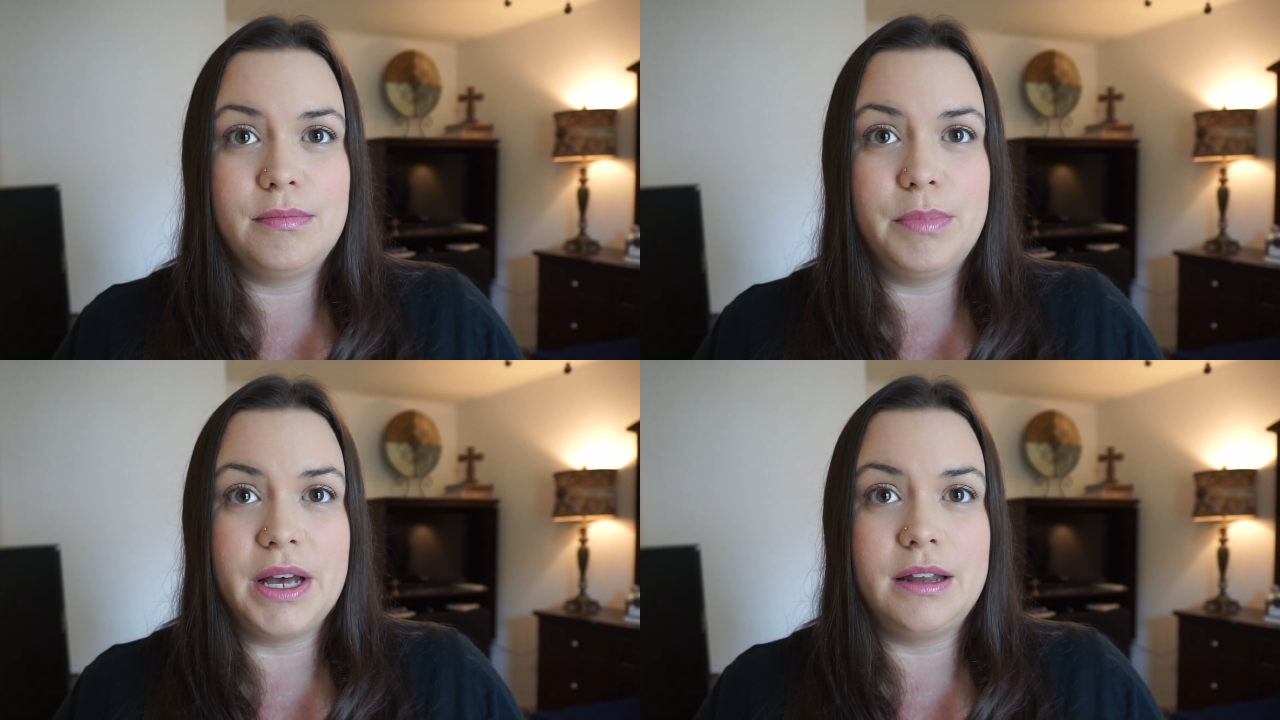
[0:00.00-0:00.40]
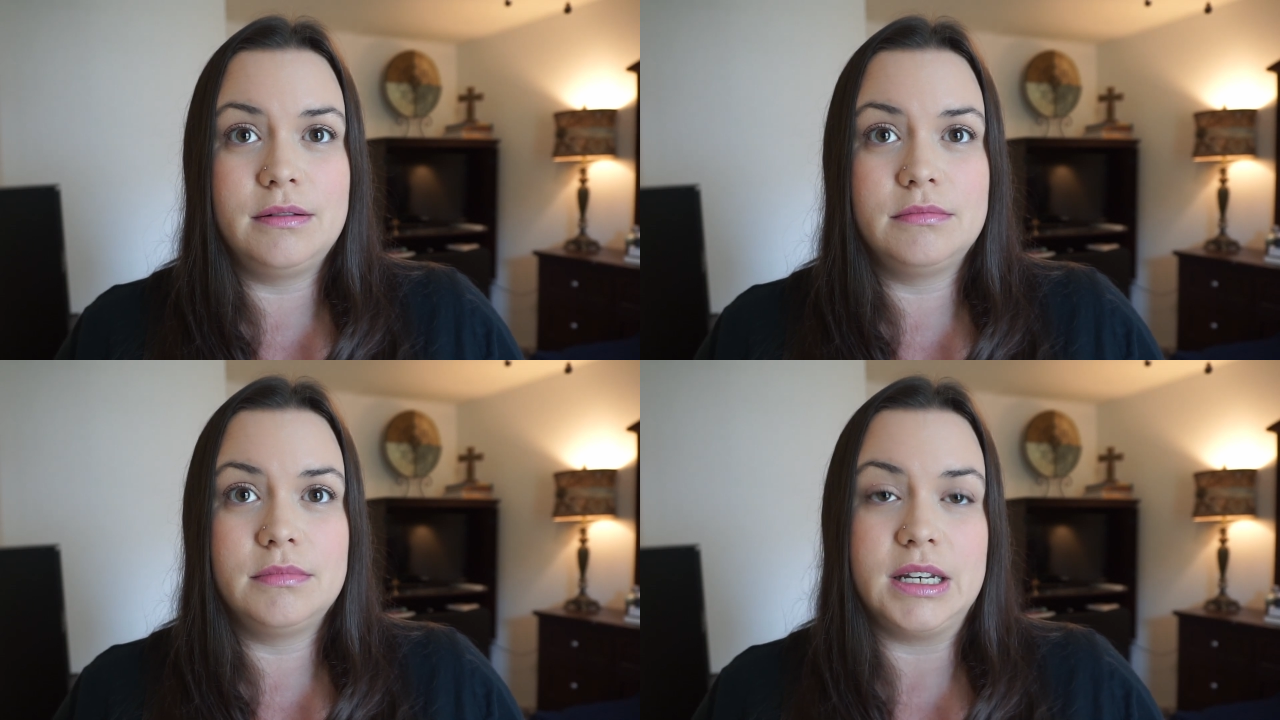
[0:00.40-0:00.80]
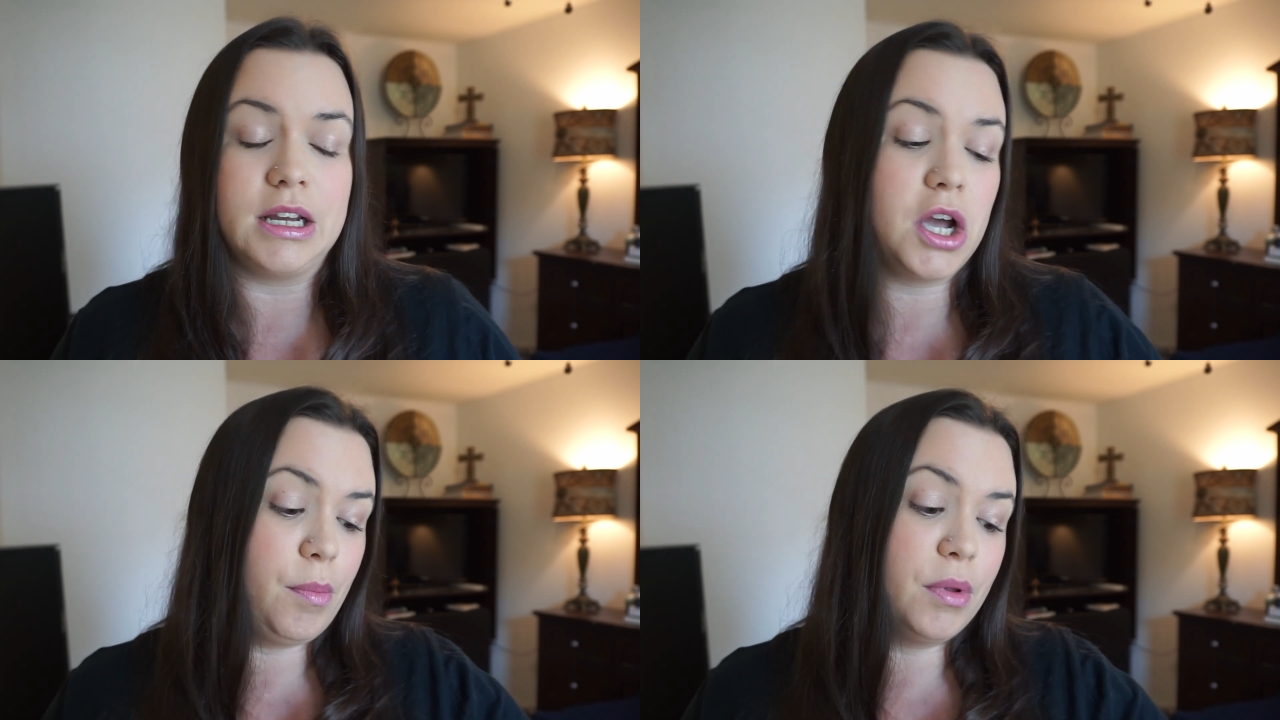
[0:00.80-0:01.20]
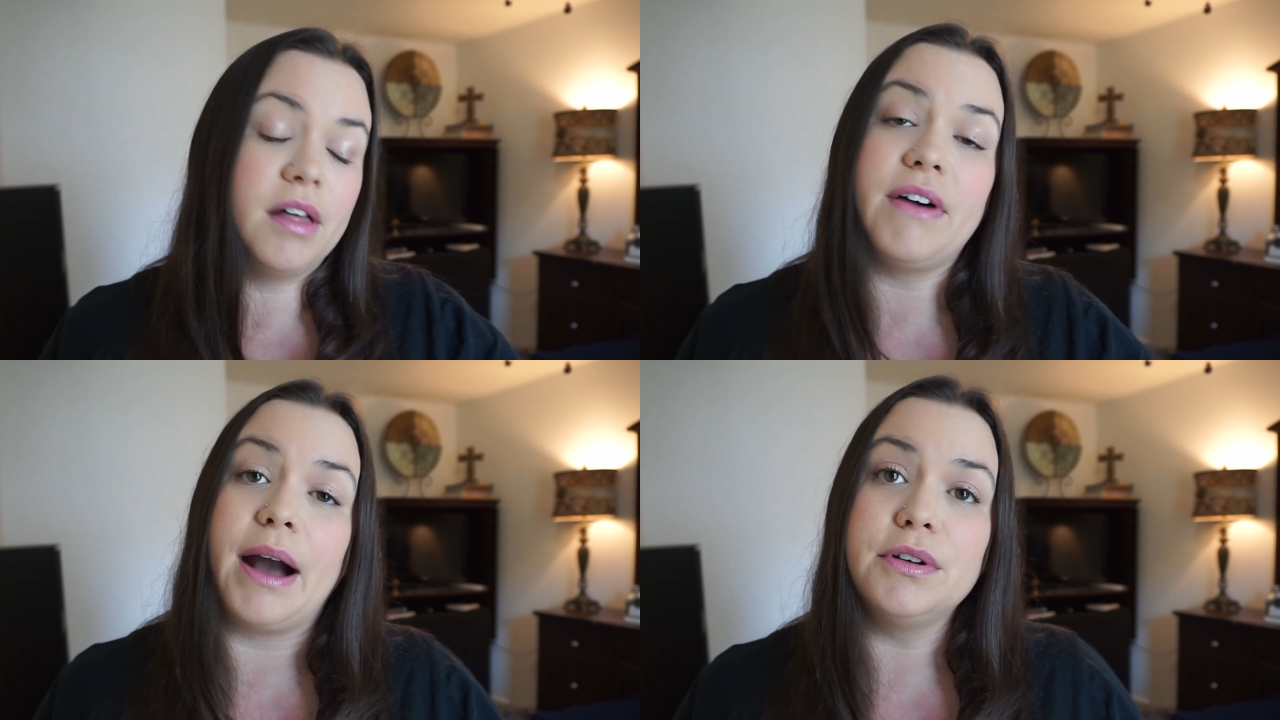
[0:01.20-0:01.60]
But in a couple
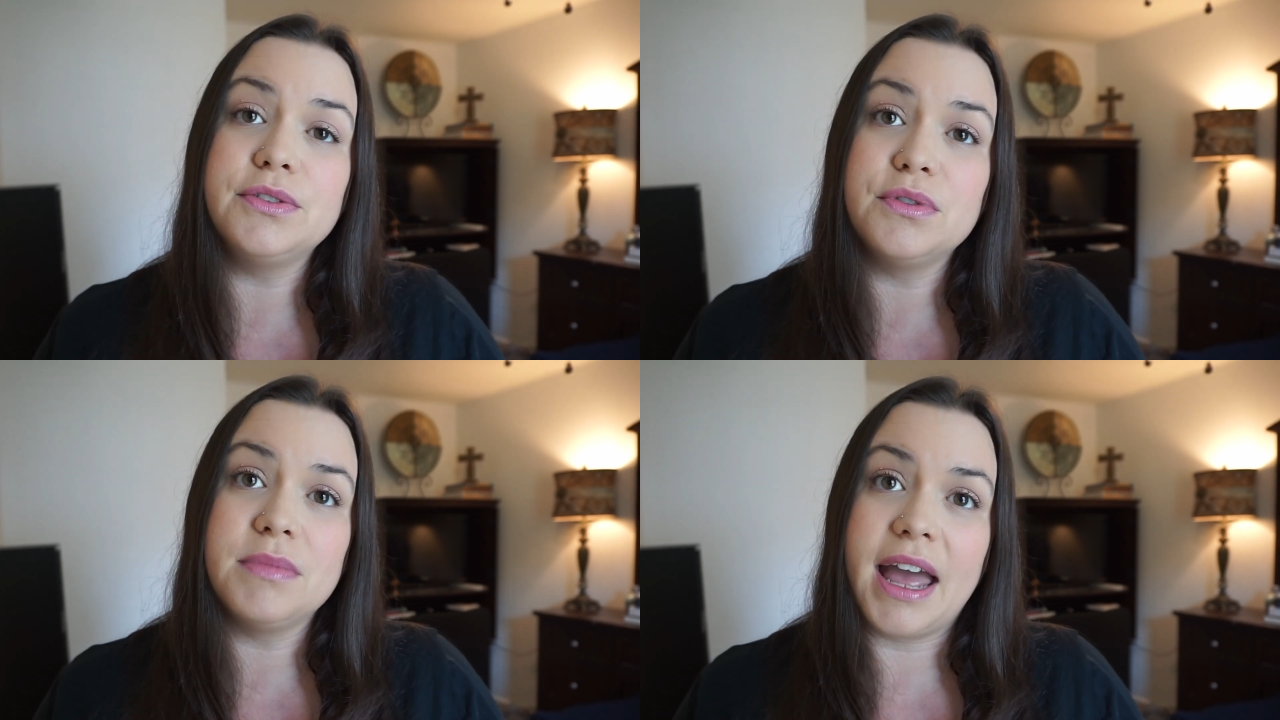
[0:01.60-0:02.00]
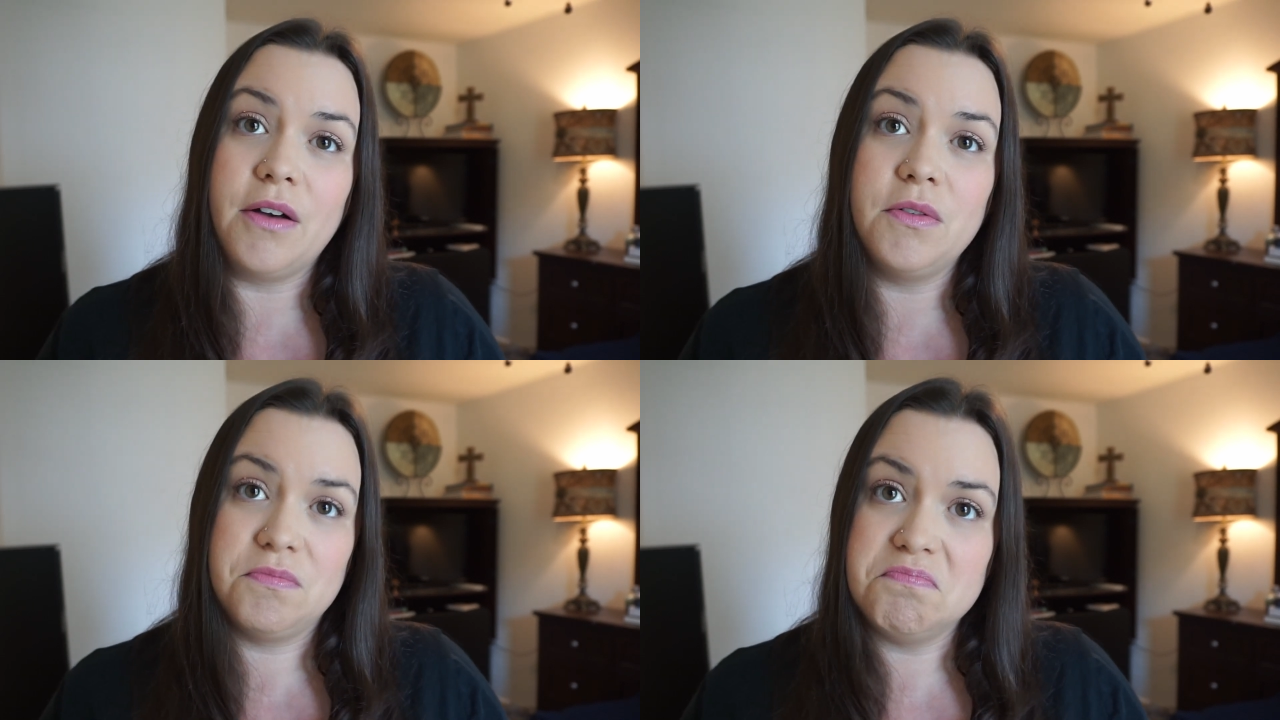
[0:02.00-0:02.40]
of hours from now,